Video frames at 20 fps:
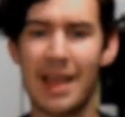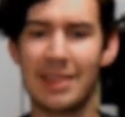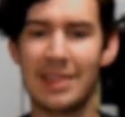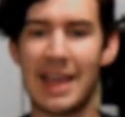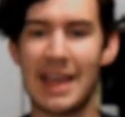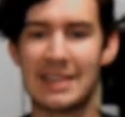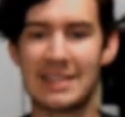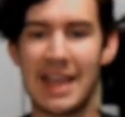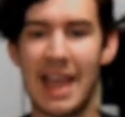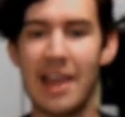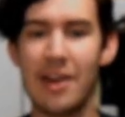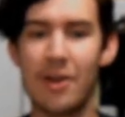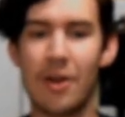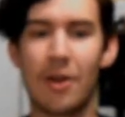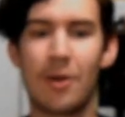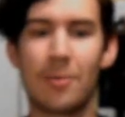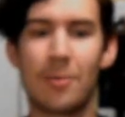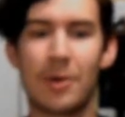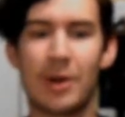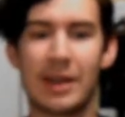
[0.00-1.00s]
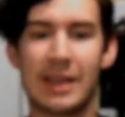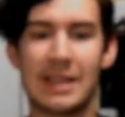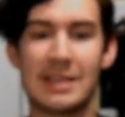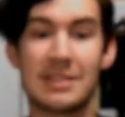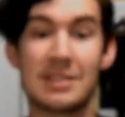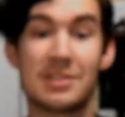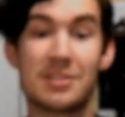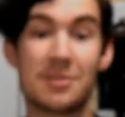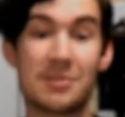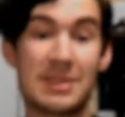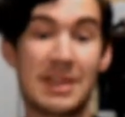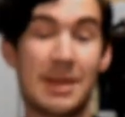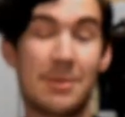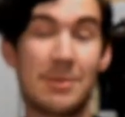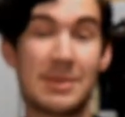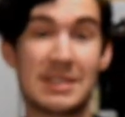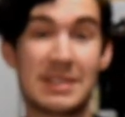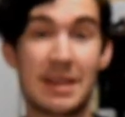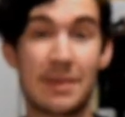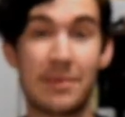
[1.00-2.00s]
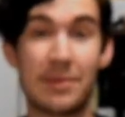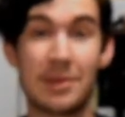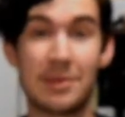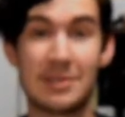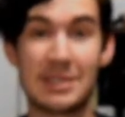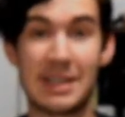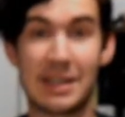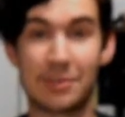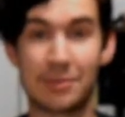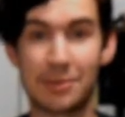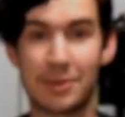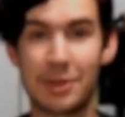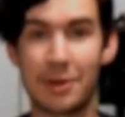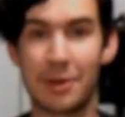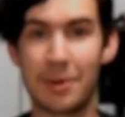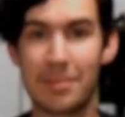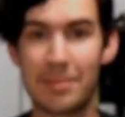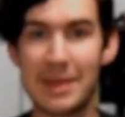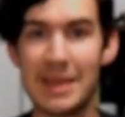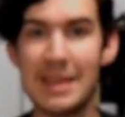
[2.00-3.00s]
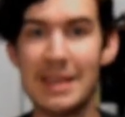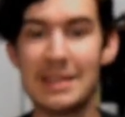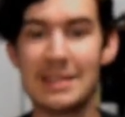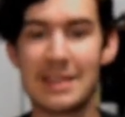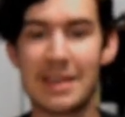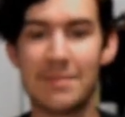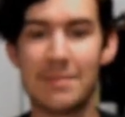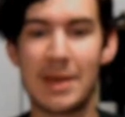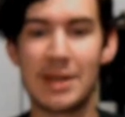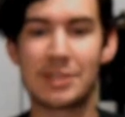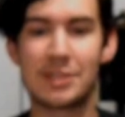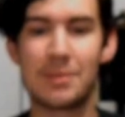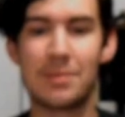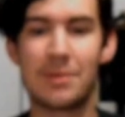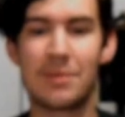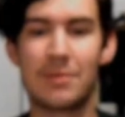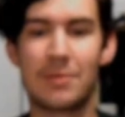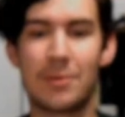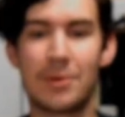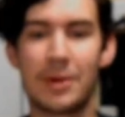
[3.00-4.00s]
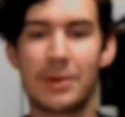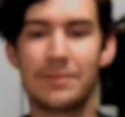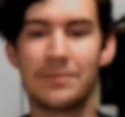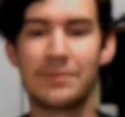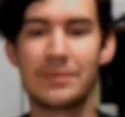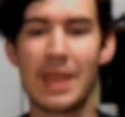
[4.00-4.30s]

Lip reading: Latin artwork is associated with some of those Central Europeans I mentioned before.